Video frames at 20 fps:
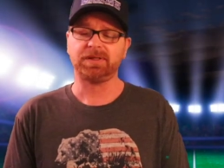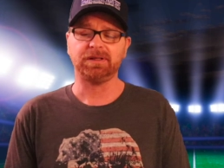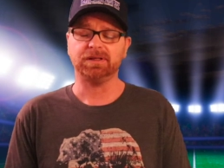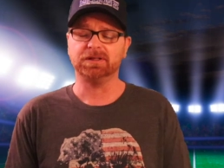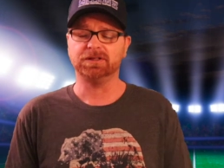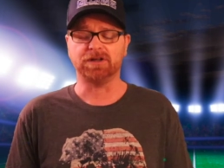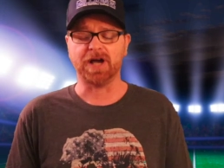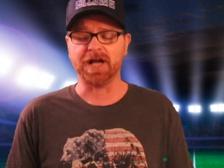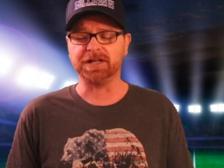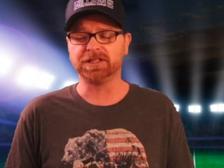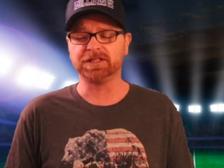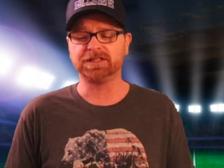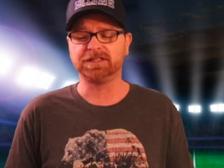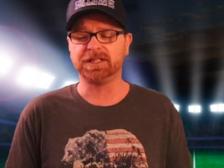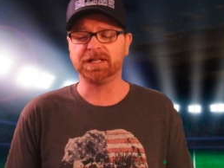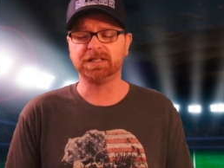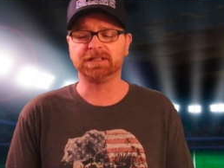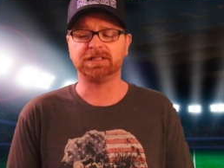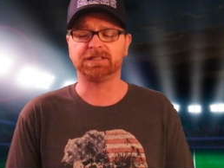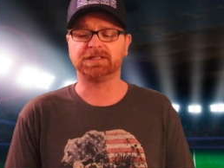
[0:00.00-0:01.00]
So I just
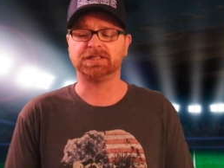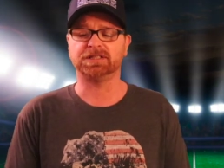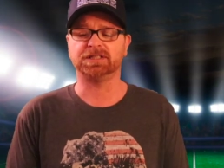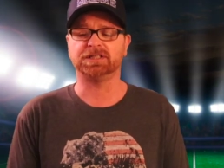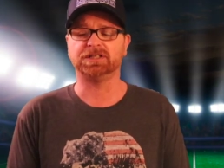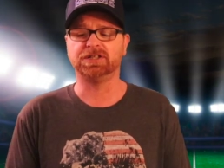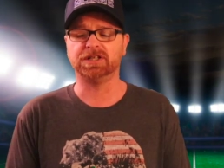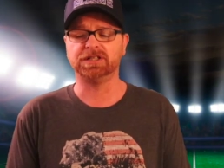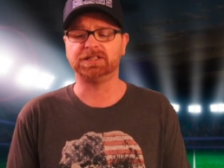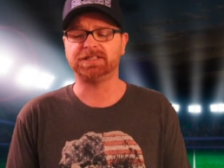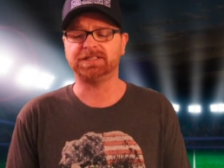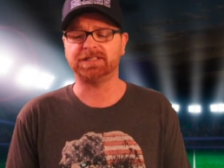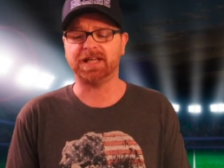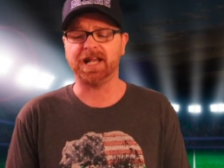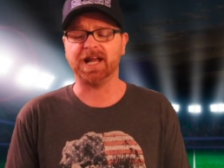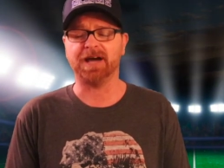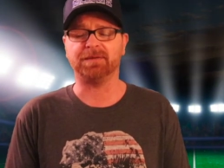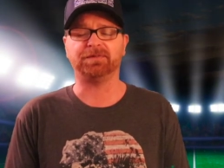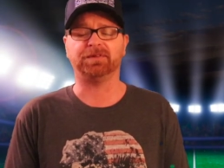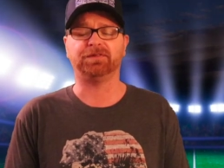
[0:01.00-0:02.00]
think this is a good
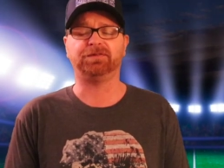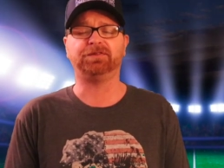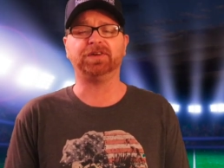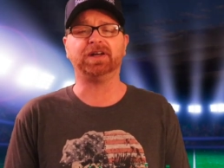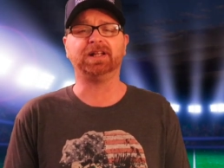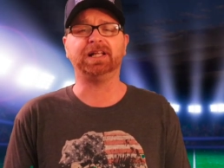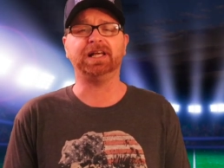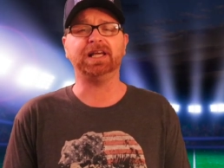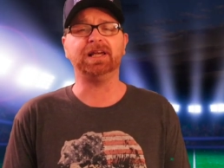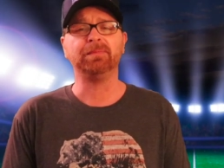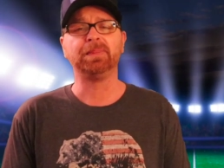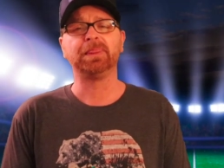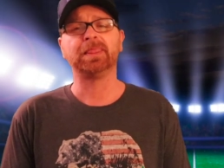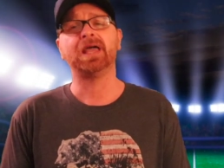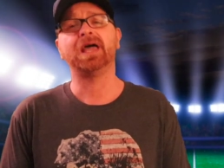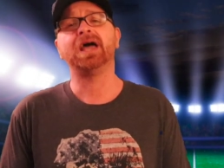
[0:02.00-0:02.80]
setup for Philly.